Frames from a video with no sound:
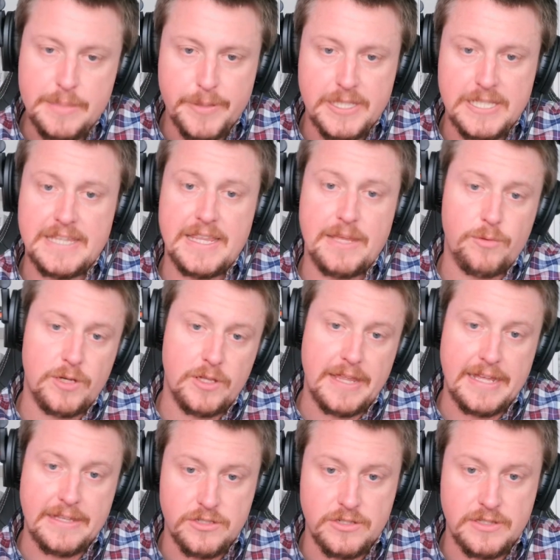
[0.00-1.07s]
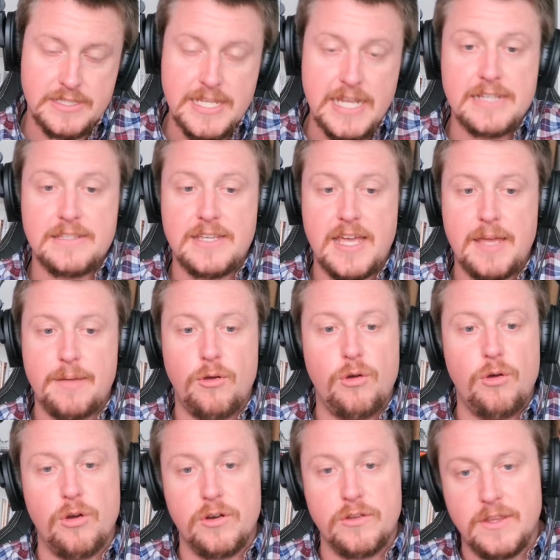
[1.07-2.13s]
Typically, they will answer the second time
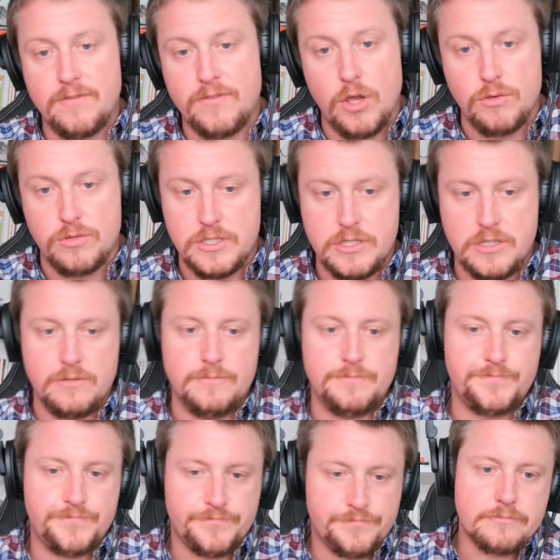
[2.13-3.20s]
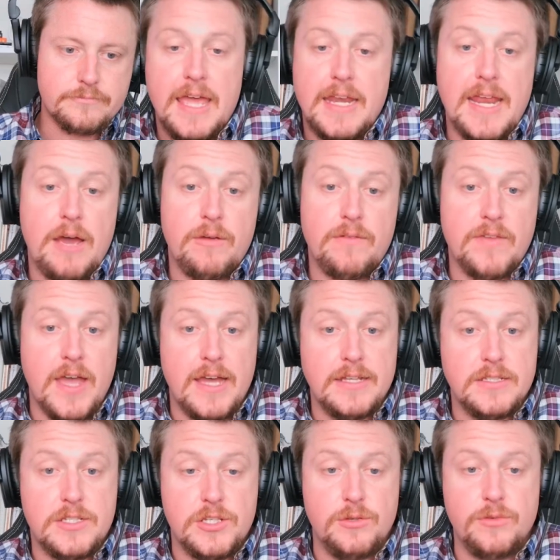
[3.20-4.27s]
or they've ghosted you. Okay, and now we've
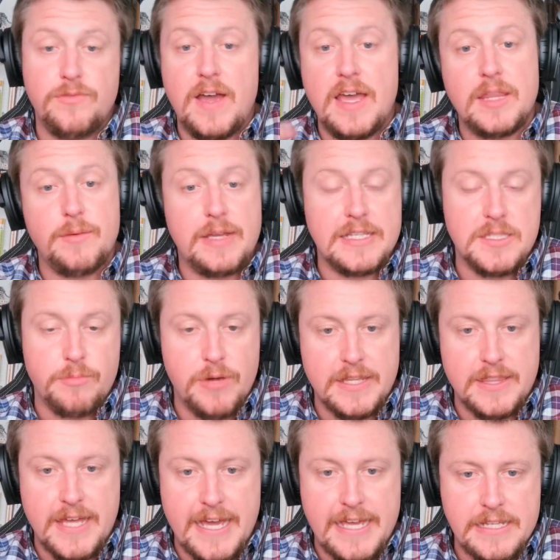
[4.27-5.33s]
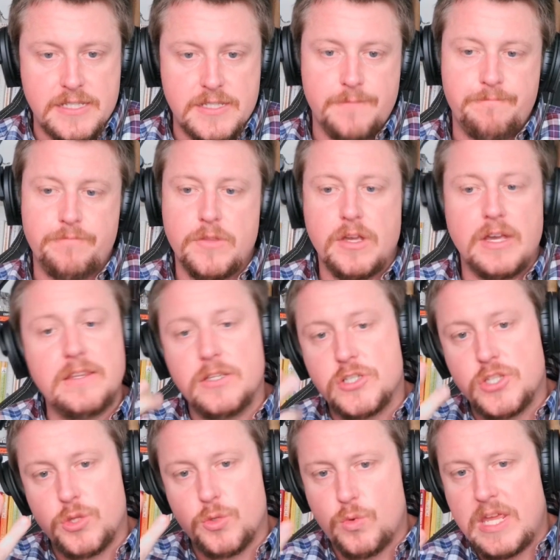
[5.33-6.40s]
gotten to, finally, we get to break the ice. Okay,
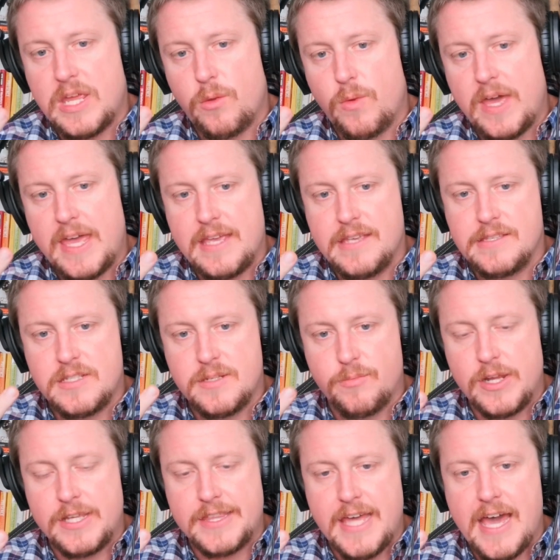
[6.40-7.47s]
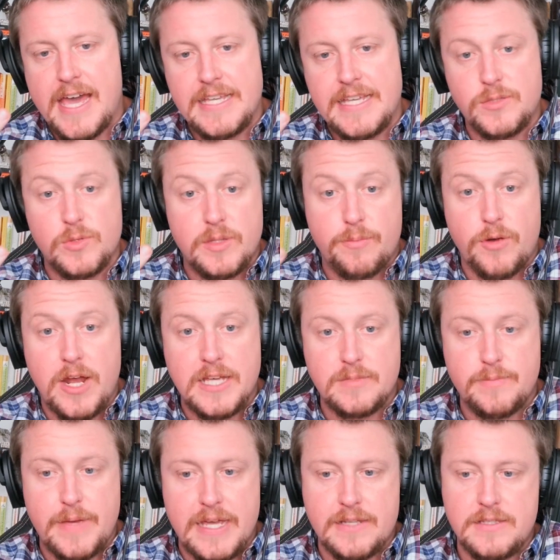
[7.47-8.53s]
there's three ways to break the ice with a
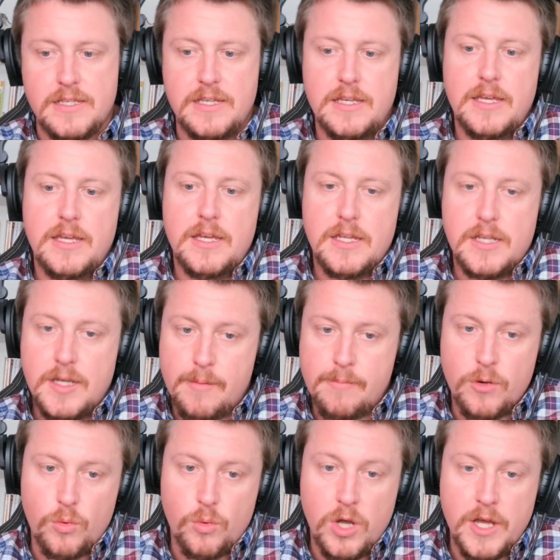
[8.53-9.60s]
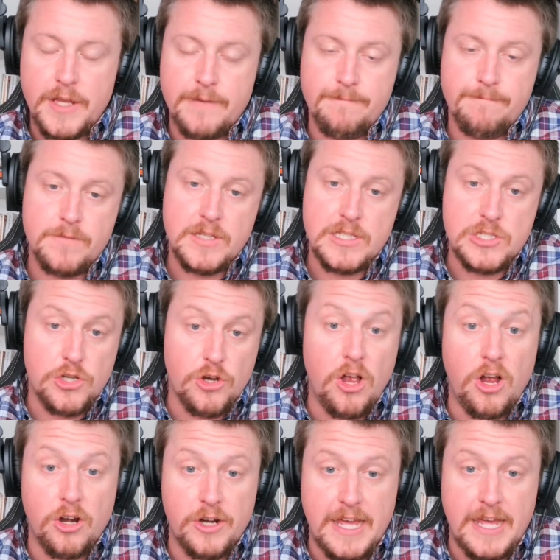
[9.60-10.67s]
prospect. Number one is you're
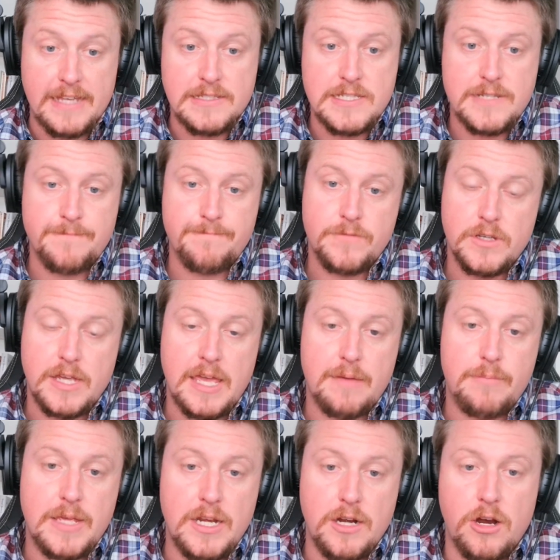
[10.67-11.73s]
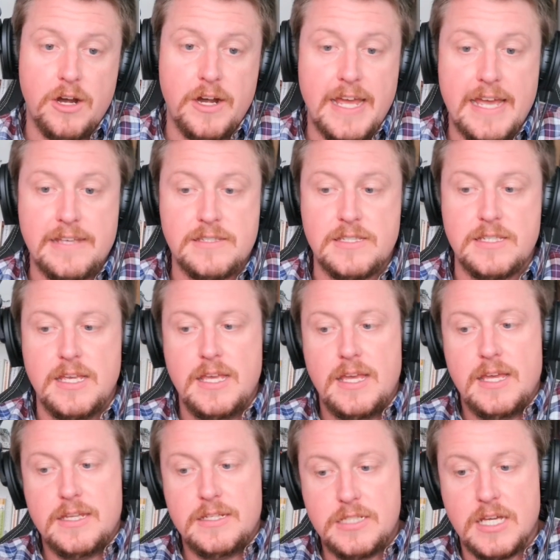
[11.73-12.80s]
a hard ass. Okay, being a hard ass
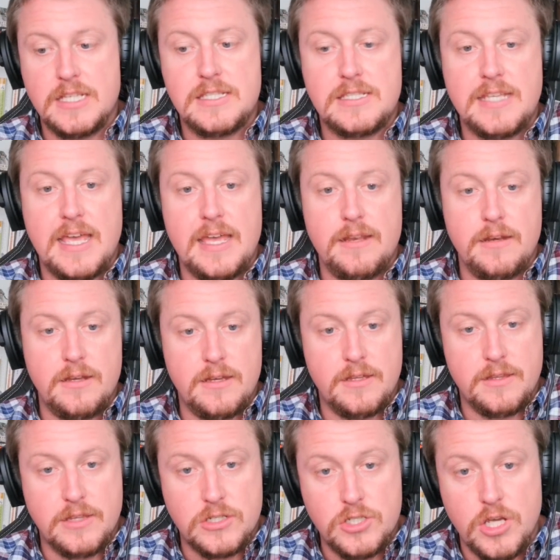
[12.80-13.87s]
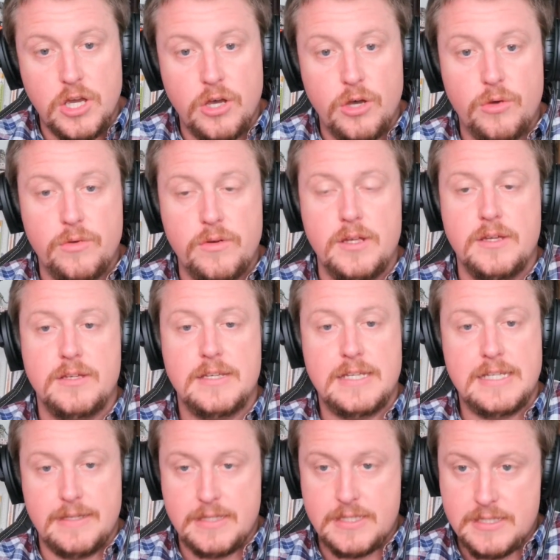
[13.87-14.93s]
does set the tone.
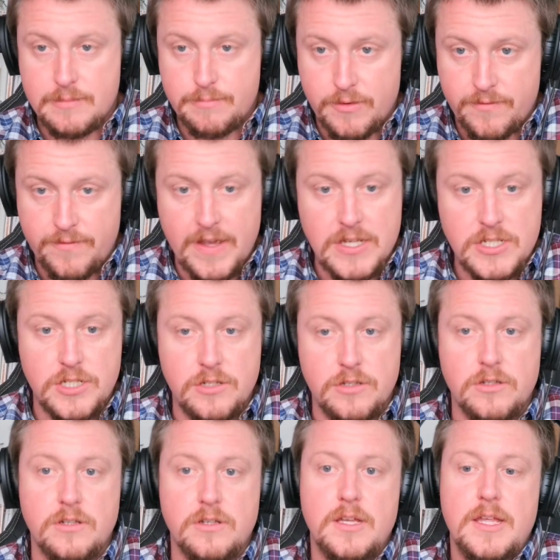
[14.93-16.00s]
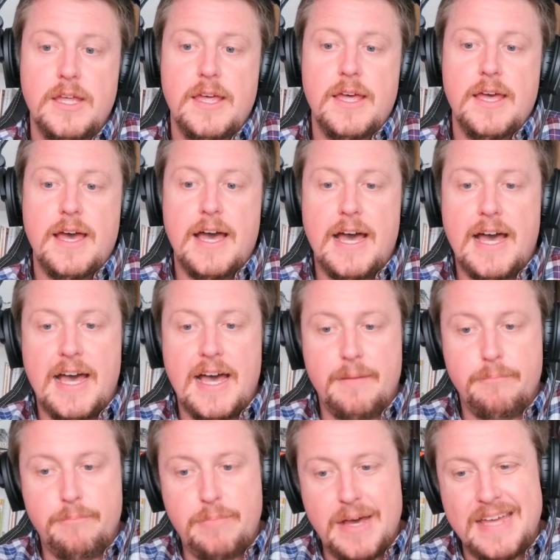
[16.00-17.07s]
It's professional.
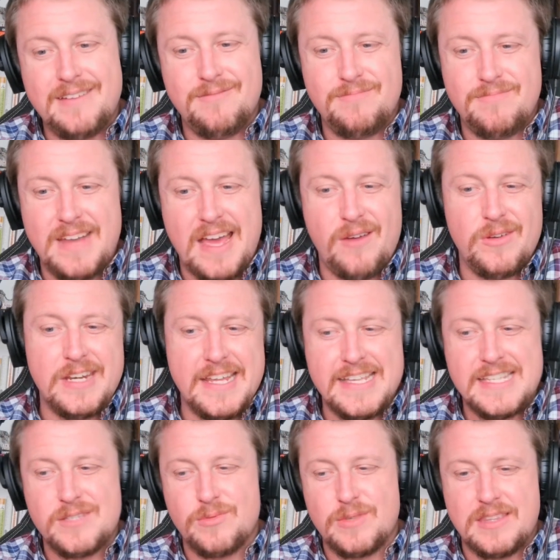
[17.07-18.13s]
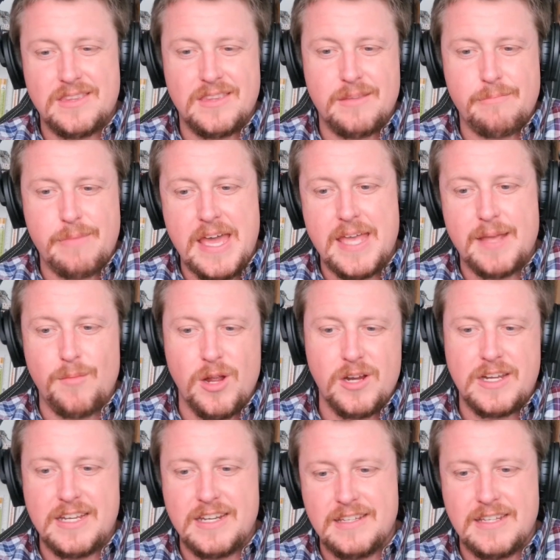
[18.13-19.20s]
But nowadays, with the buying
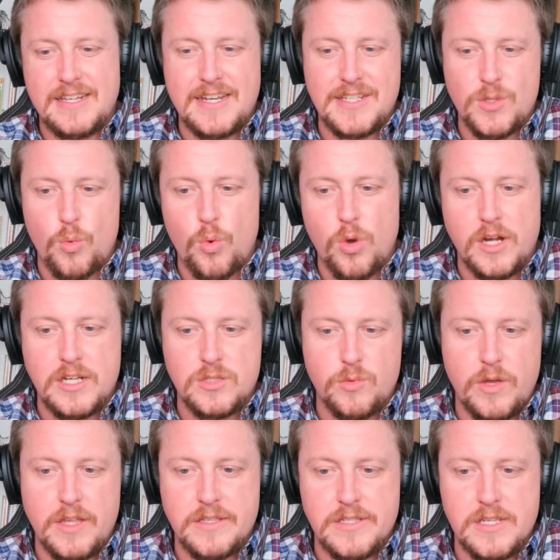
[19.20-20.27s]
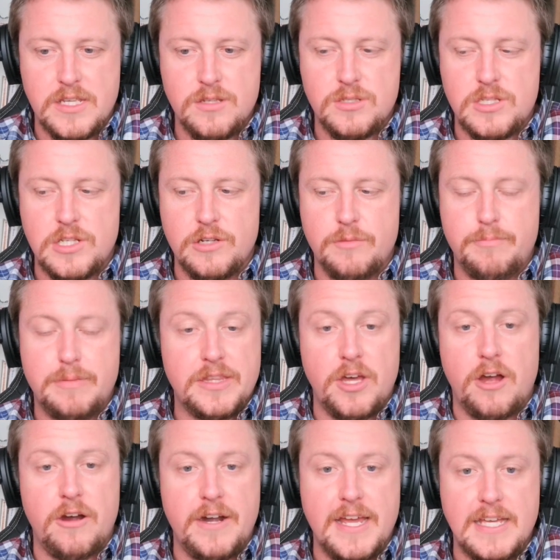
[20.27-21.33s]
market, it doesn't work as well as it used to. But
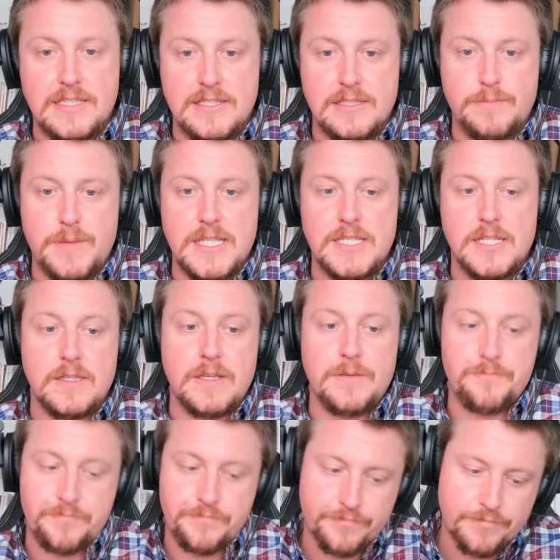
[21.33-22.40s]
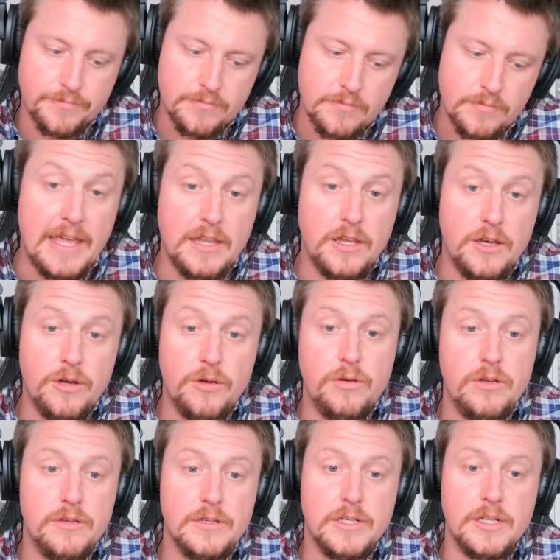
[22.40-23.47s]
the hard ass is basically,
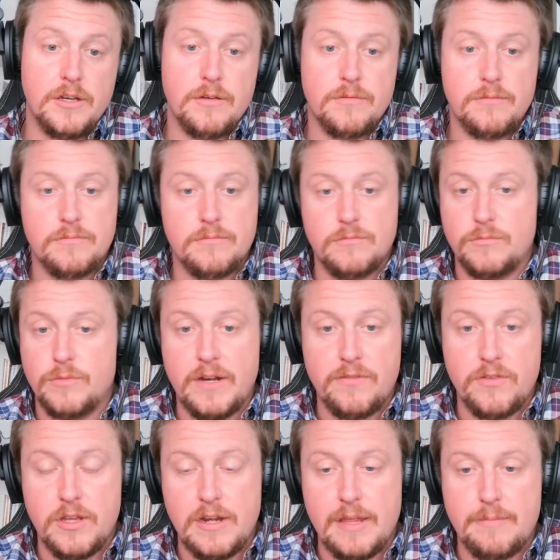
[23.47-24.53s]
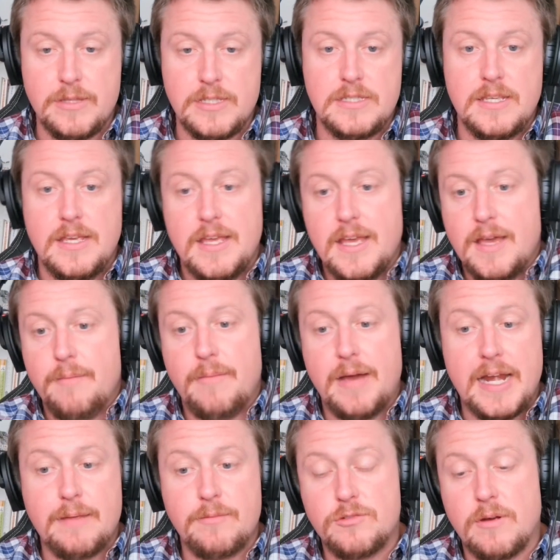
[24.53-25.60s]
hello, you know, whatever their name is.
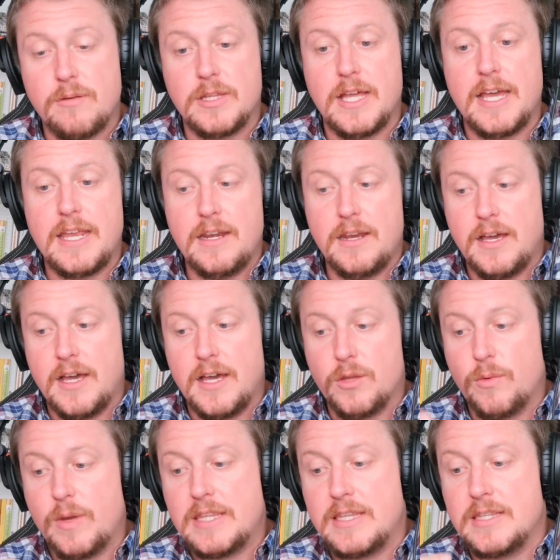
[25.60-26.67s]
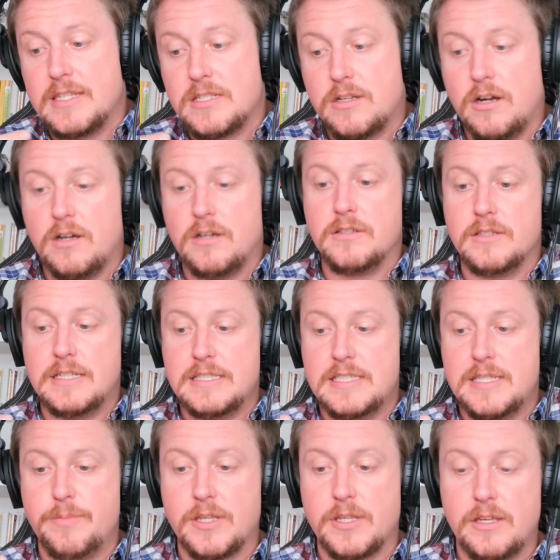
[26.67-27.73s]
My name is Robert Lyon. The way that this call
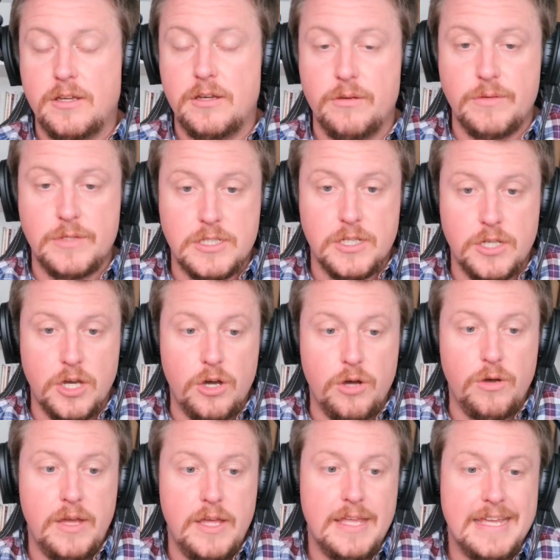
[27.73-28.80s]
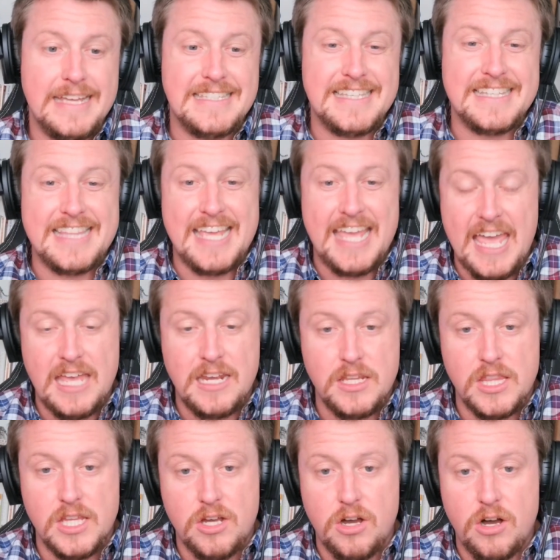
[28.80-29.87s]
is typically going to go is at the
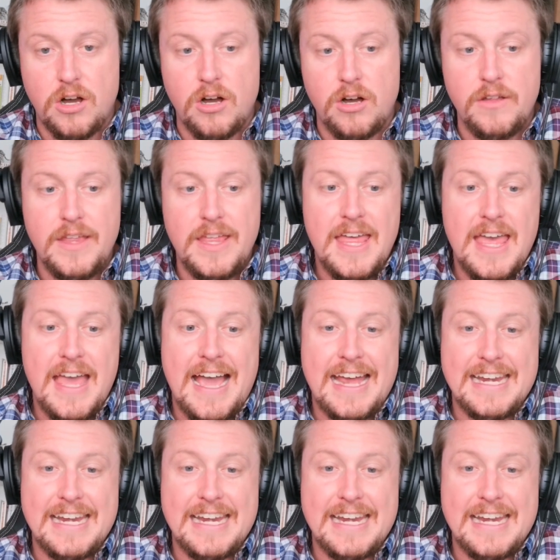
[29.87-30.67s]
end of the call,